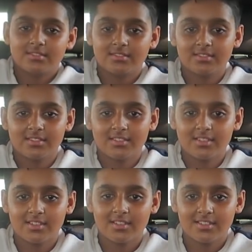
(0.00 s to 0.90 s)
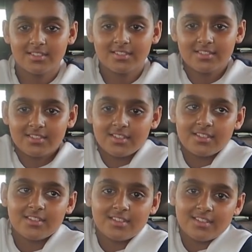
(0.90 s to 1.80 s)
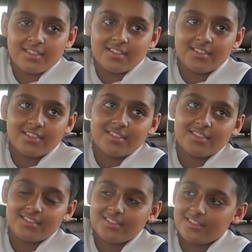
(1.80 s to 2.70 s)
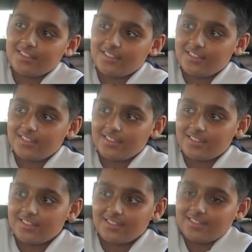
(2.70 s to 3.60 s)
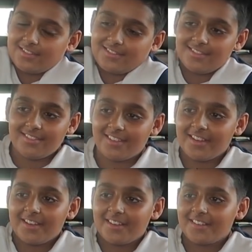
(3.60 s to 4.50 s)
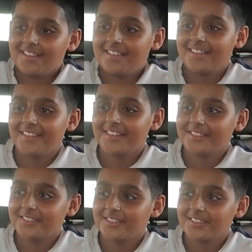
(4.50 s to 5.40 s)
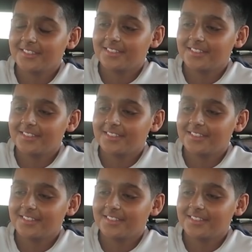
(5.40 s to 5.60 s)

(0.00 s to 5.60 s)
[no speech]